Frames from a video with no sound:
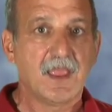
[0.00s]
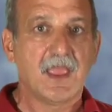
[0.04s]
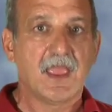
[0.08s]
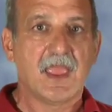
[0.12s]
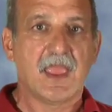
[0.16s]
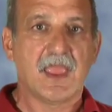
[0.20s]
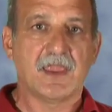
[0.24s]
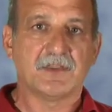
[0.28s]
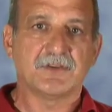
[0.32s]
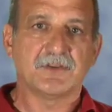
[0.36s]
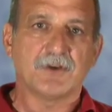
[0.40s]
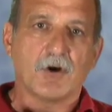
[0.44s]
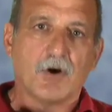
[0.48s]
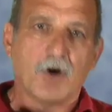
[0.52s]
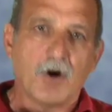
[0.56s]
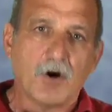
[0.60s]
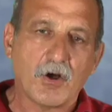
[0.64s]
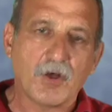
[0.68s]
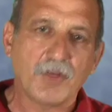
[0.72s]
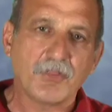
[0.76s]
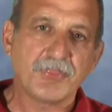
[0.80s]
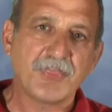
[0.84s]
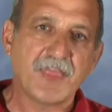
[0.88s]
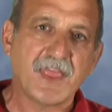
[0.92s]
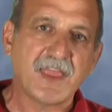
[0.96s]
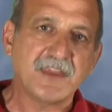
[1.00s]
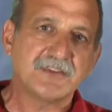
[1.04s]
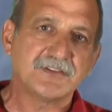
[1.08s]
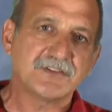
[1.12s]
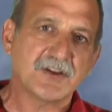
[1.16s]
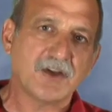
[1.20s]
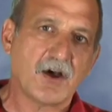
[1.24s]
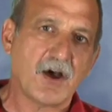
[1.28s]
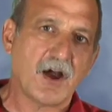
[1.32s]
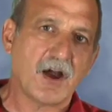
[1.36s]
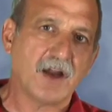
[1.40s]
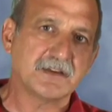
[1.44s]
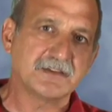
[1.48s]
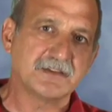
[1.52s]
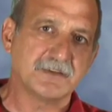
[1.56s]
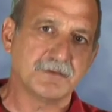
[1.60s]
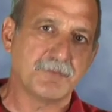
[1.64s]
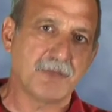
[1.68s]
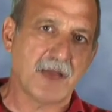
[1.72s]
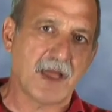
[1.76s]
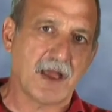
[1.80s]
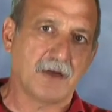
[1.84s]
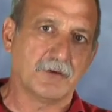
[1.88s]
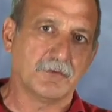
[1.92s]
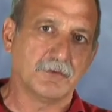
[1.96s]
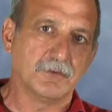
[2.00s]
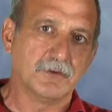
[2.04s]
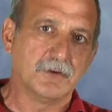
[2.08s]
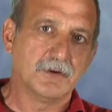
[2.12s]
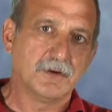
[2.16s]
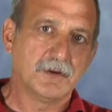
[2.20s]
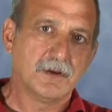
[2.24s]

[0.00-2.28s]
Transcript: And all they talked about